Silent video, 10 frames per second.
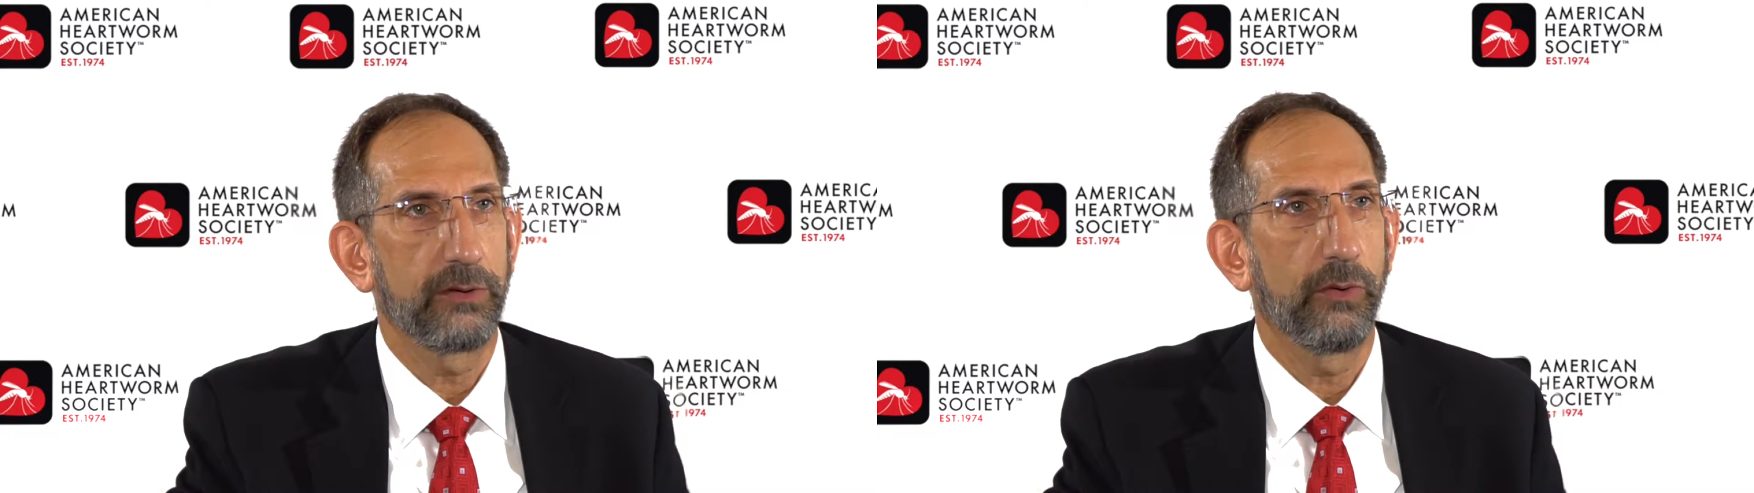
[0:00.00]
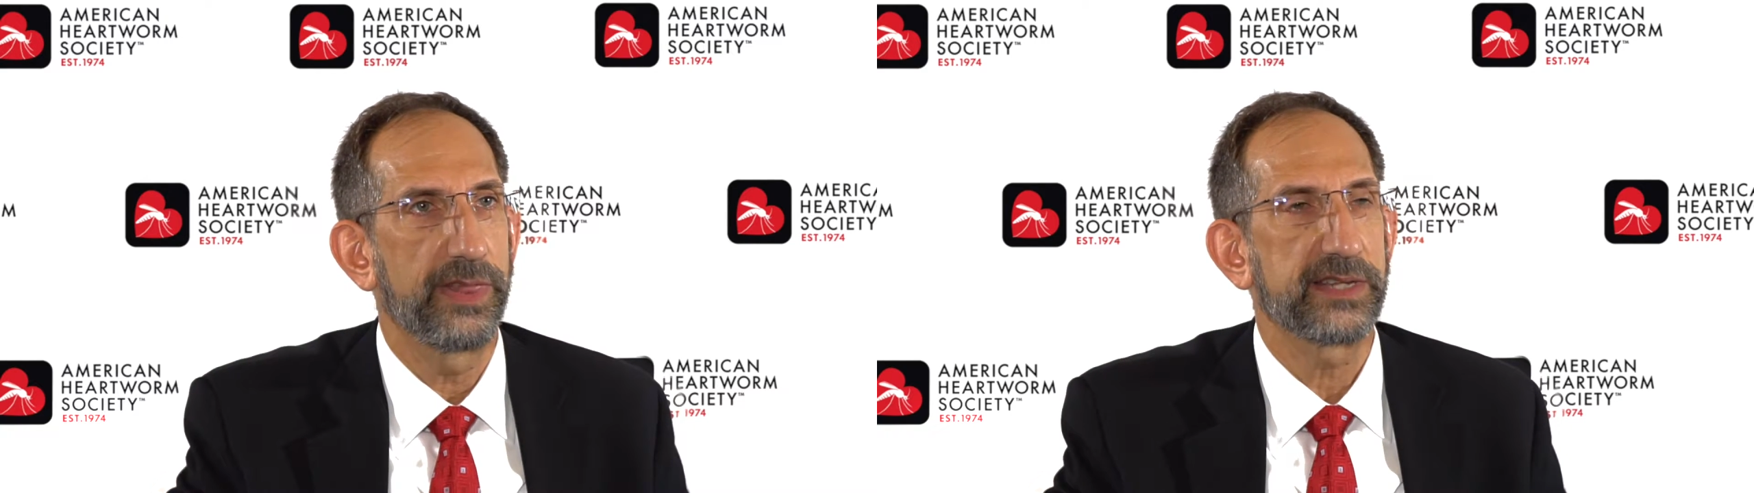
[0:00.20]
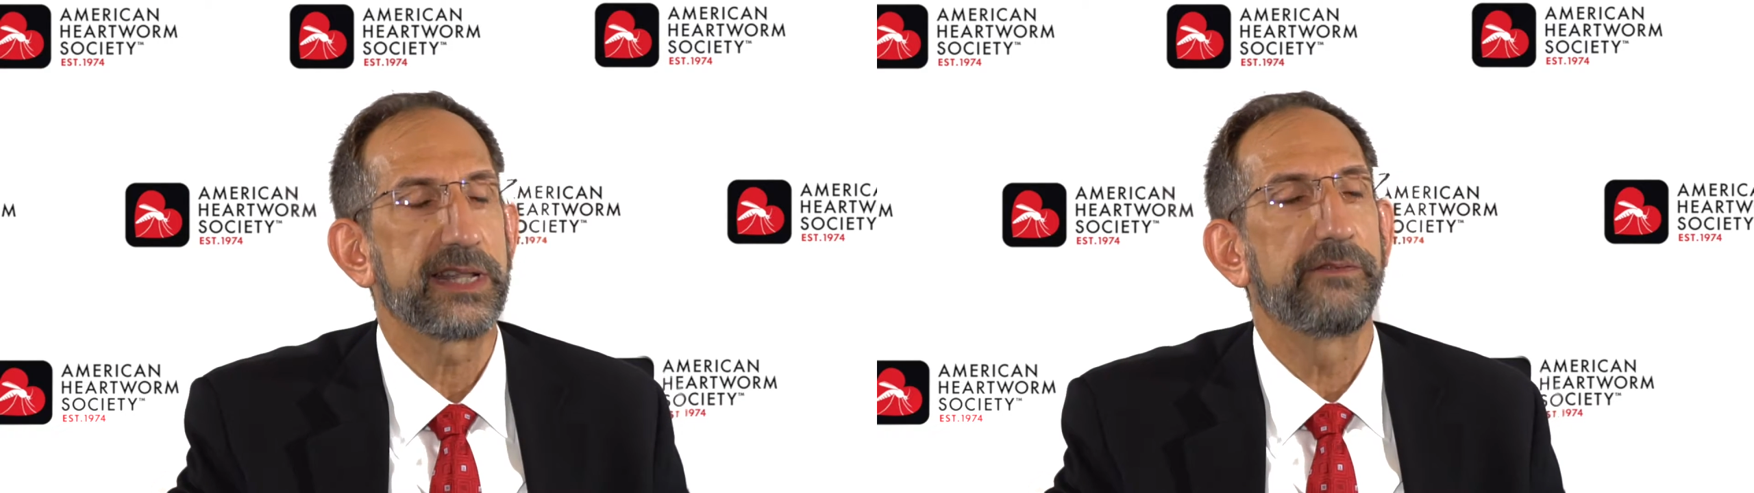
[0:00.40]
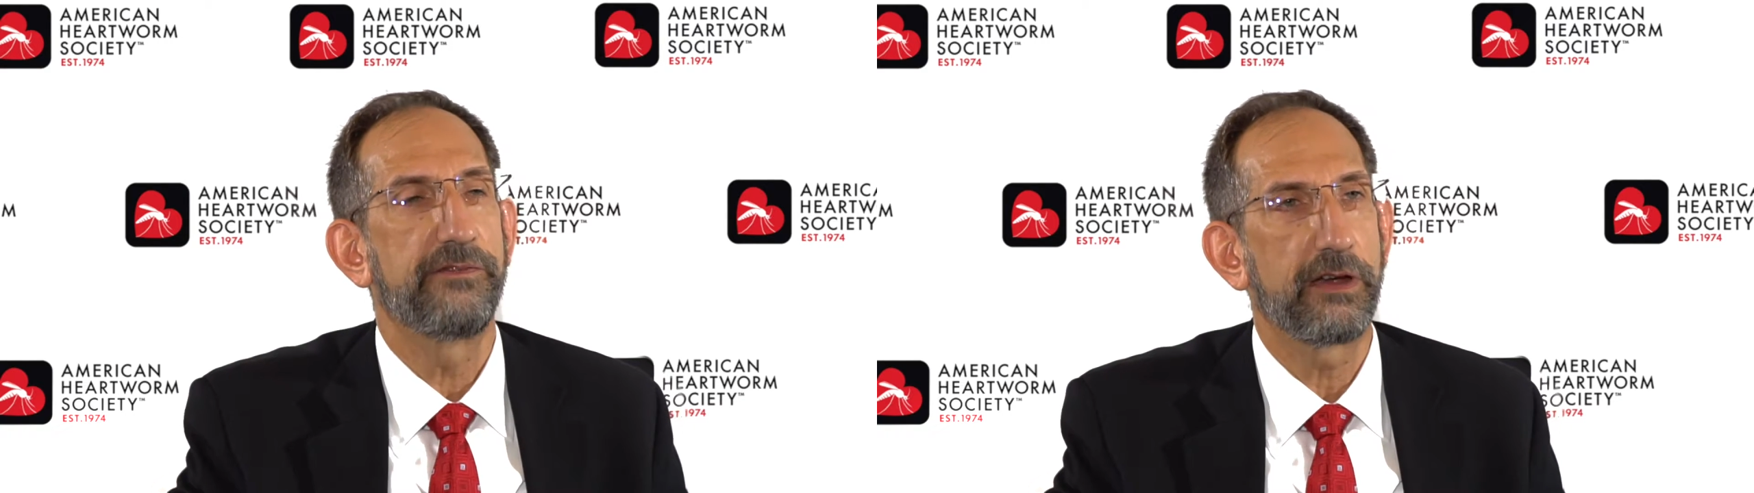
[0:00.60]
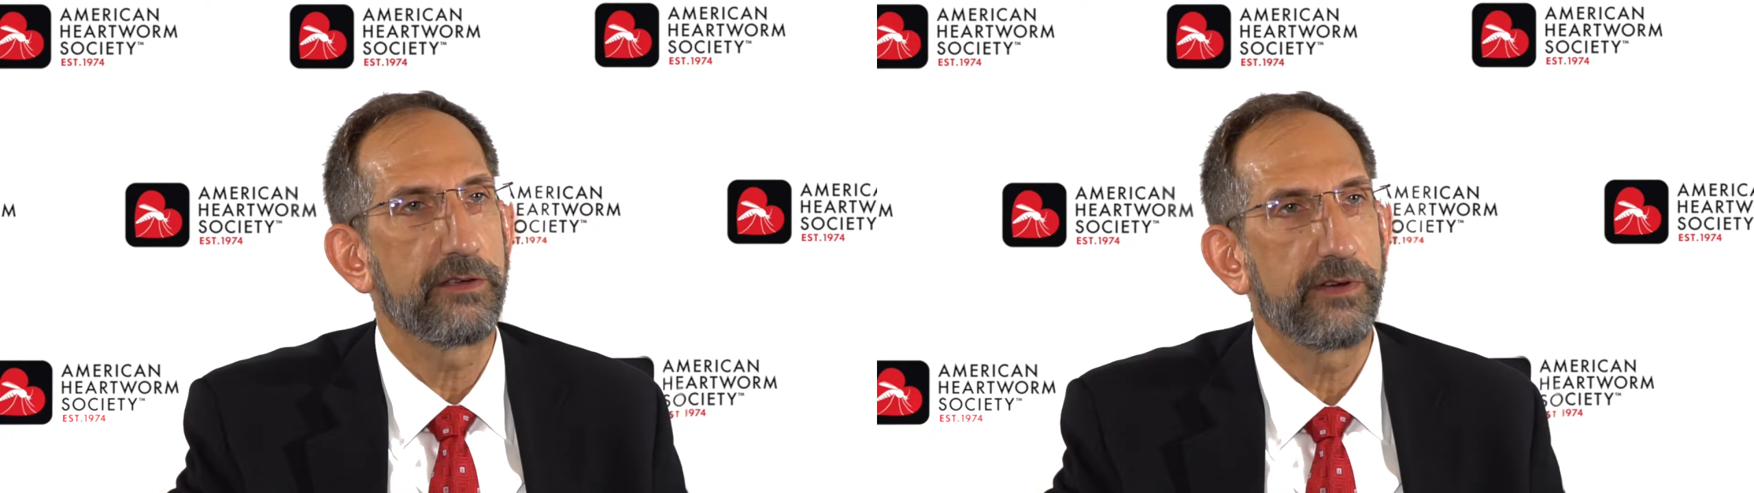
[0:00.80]
or they should have
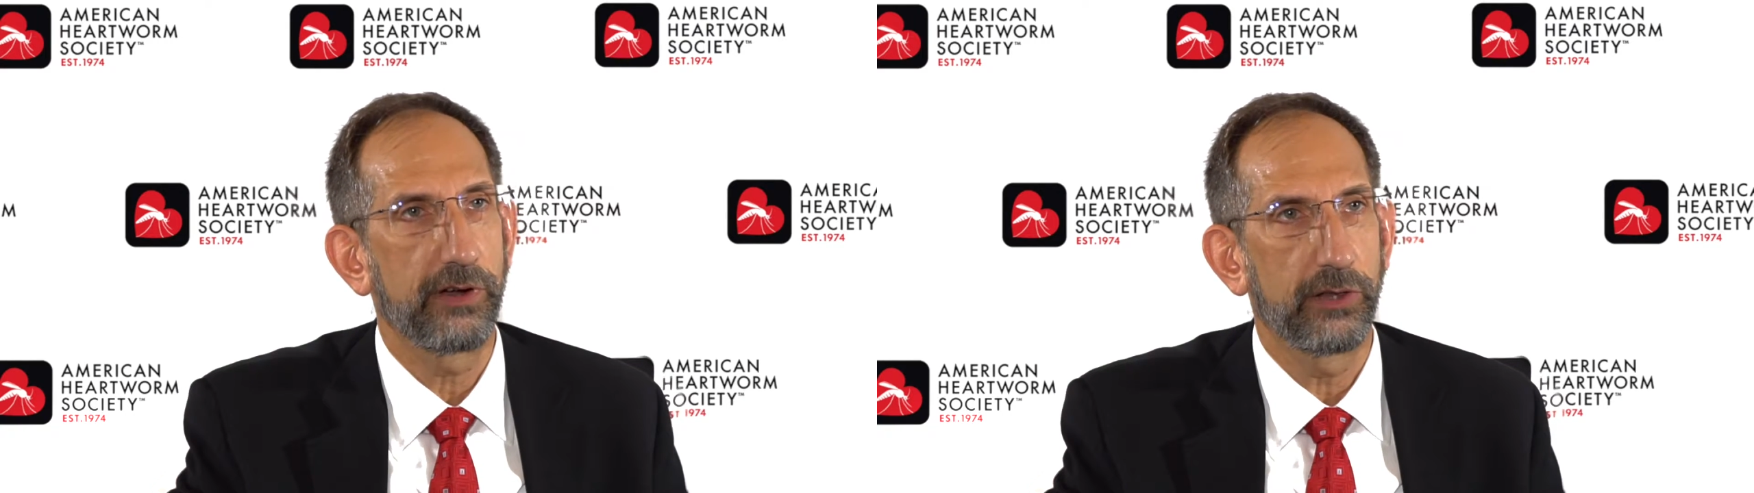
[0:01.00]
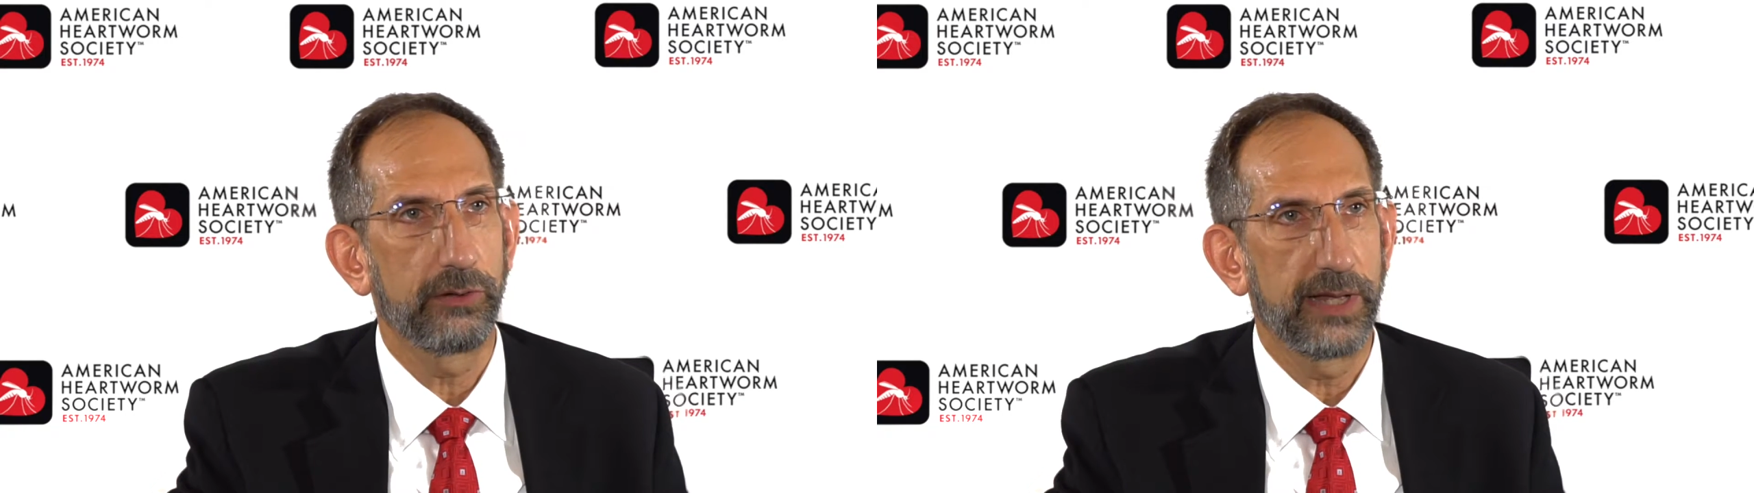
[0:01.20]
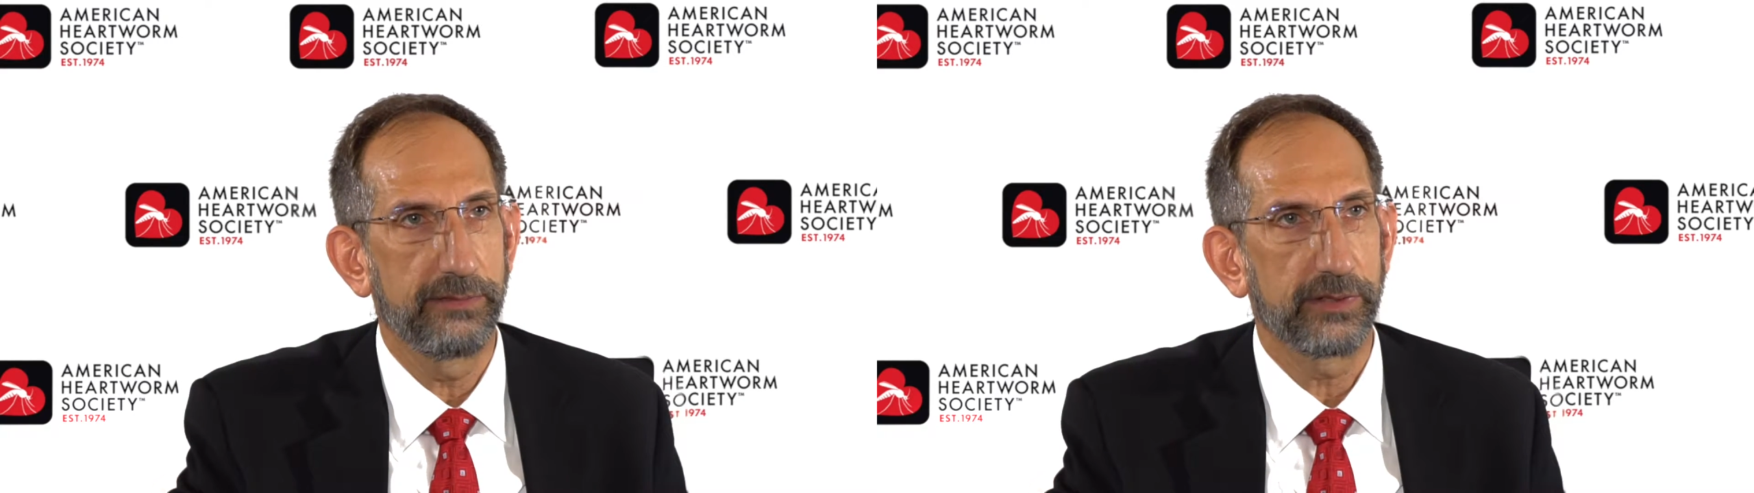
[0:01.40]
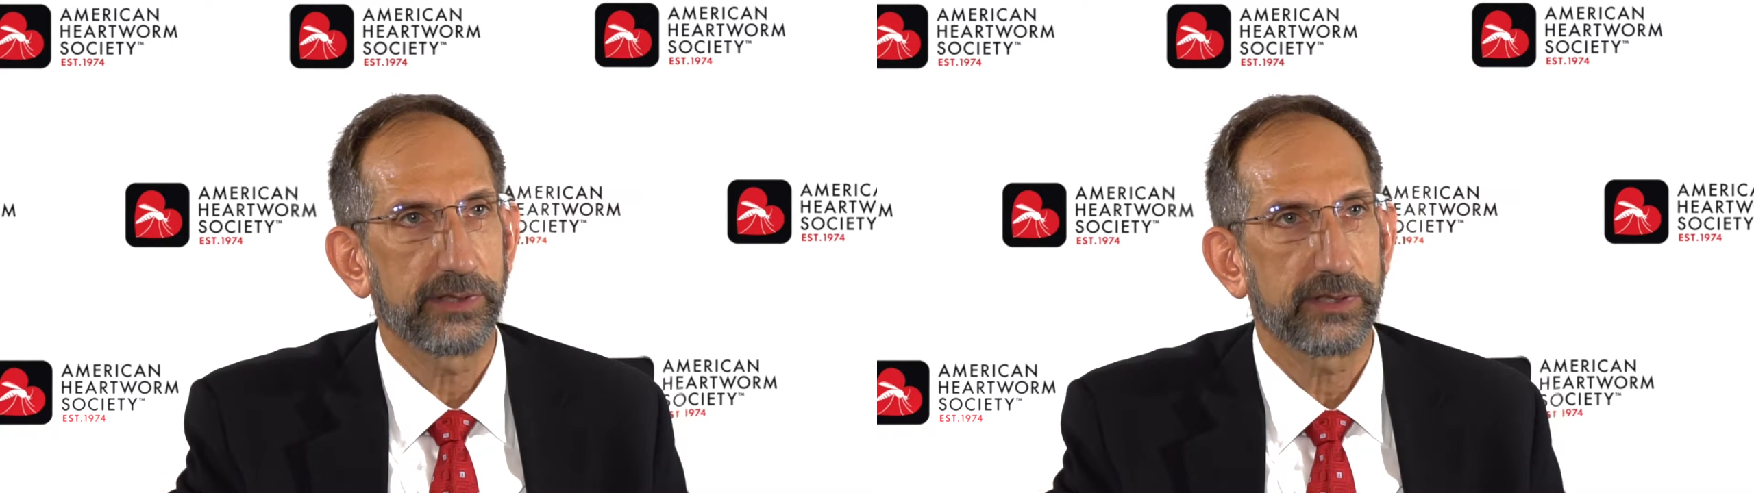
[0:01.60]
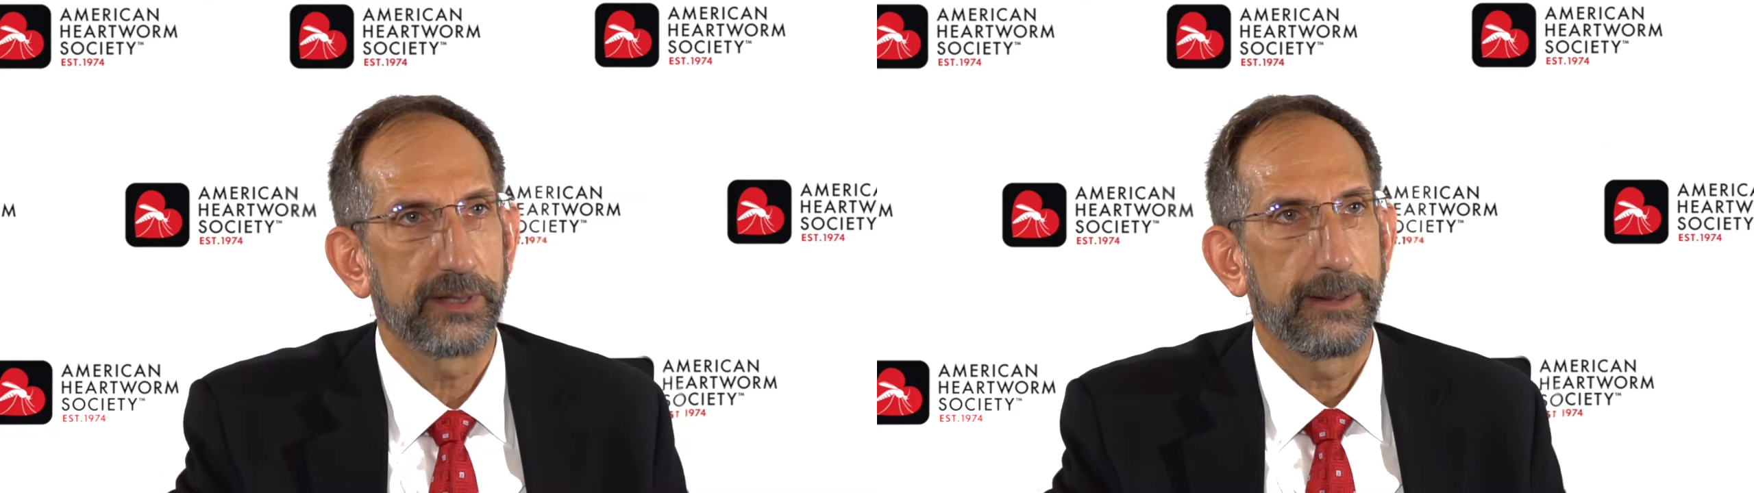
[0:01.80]
very, very low
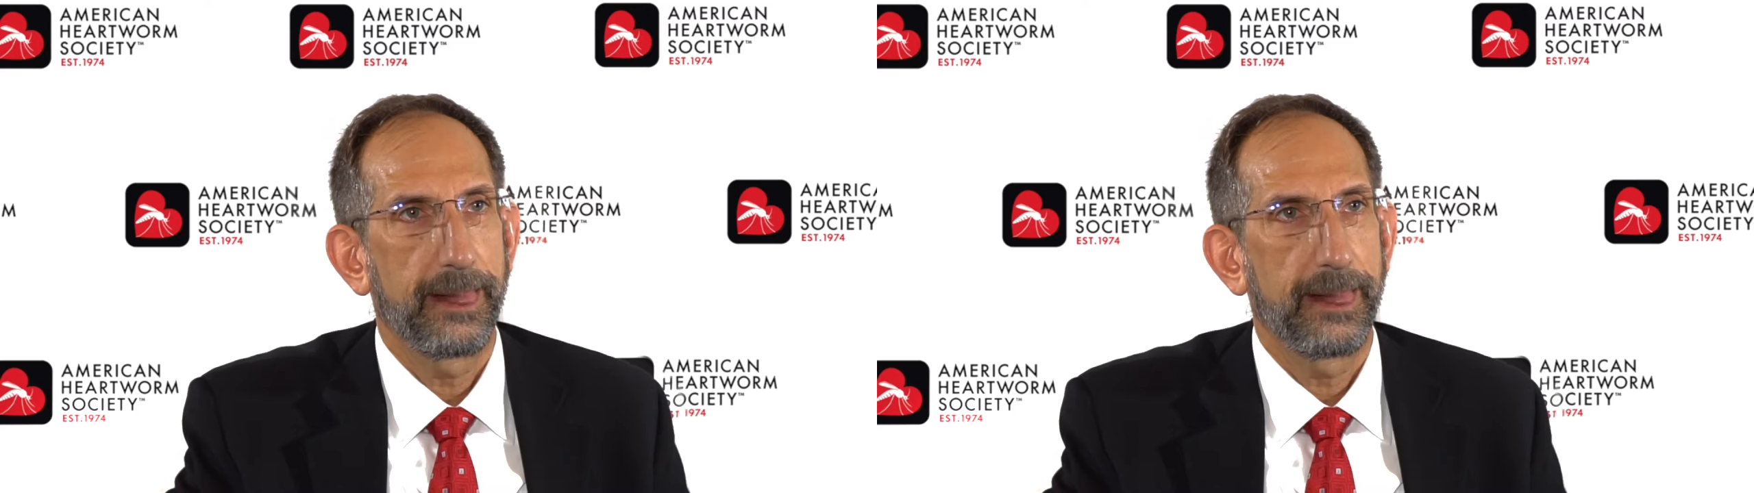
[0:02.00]
levels.